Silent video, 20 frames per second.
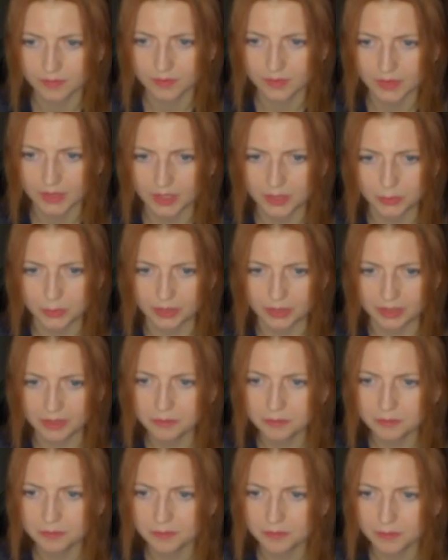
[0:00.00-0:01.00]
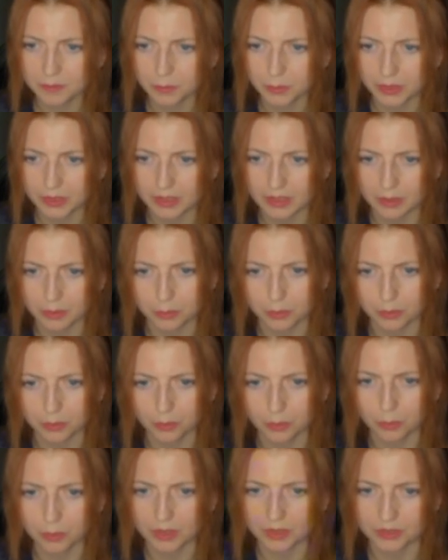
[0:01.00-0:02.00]
And voila, we have
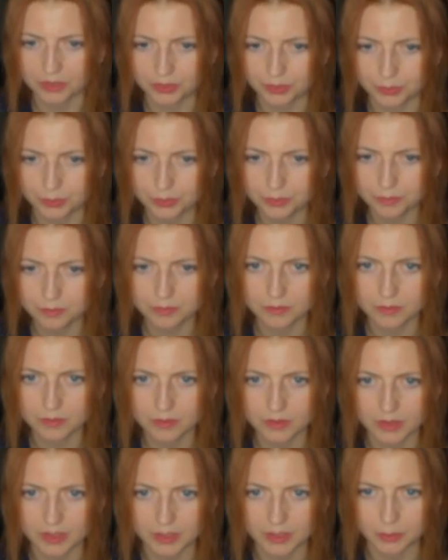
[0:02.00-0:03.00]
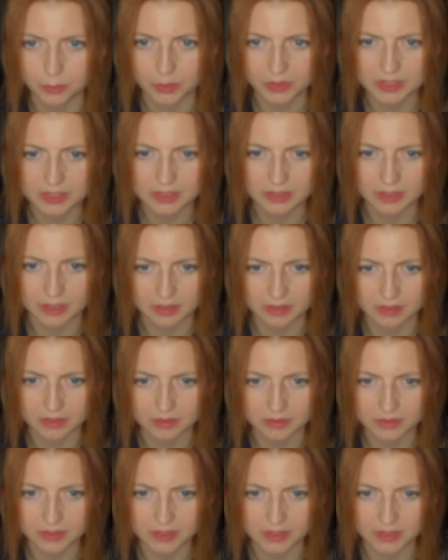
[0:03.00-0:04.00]
1, 2. And once again,
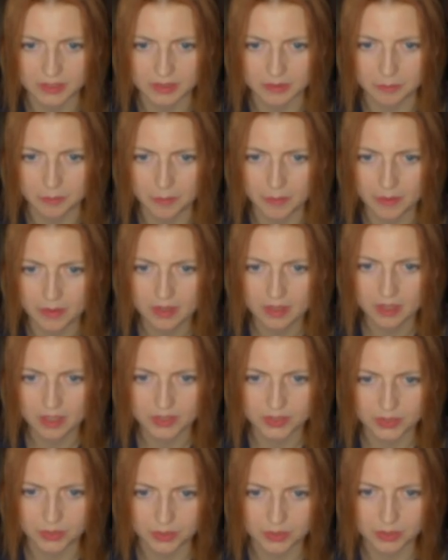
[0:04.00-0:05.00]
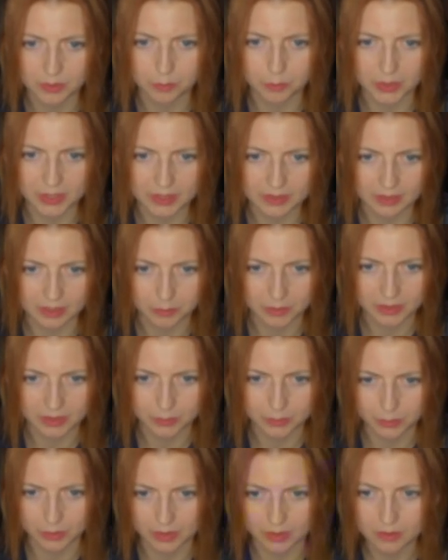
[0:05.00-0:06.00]
they are sorted by name as
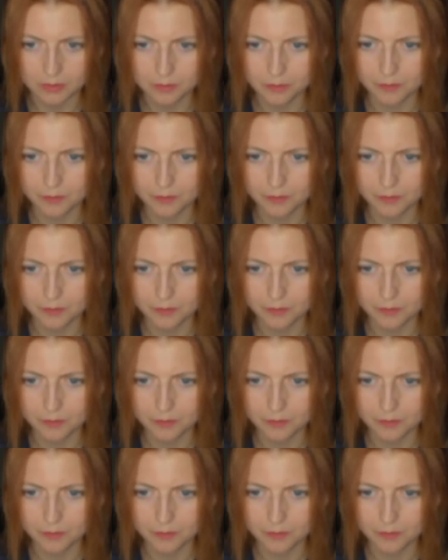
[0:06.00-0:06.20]
well.